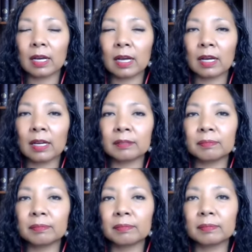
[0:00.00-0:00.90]

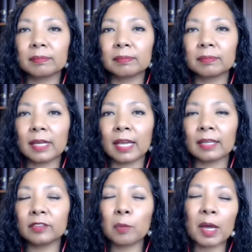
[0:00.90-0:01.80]
And
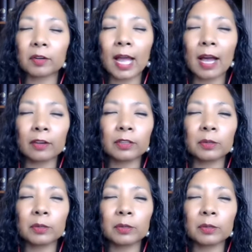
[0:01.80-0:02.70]
no matter how
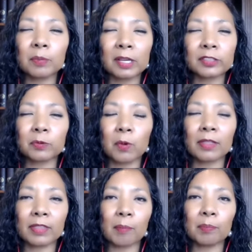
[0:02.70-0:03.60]
much you
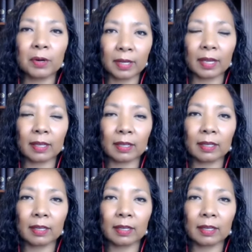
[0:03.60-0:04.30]
want that booking,